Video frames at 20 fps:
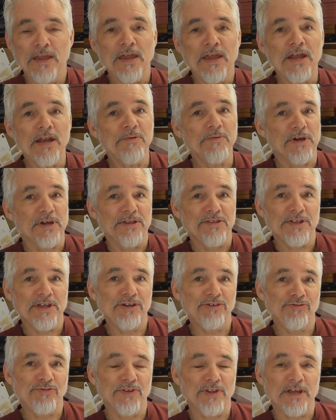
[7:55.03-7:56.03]
Anyway,
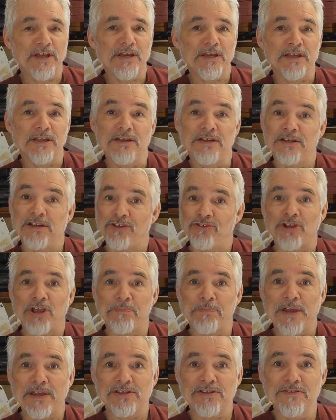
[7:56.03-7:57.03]
thanks for that, and let's
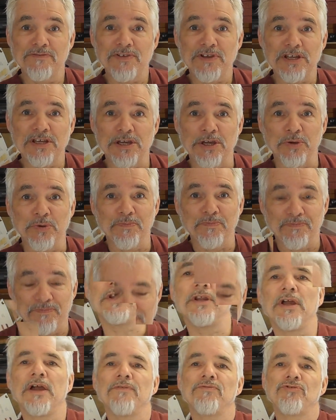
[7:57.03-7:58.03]
get back to the video.
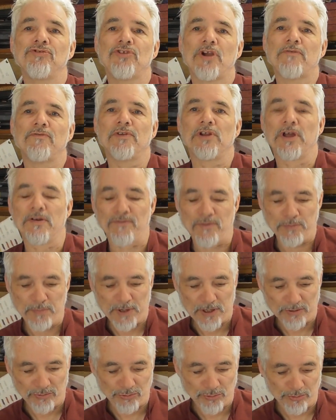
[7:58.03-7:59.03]
I have several other
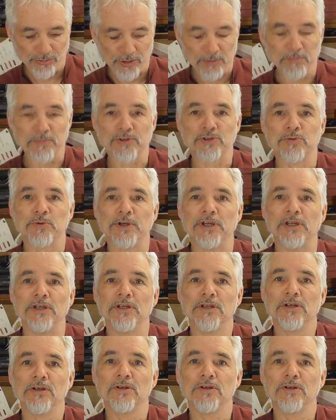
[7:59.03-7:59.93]
pencils in between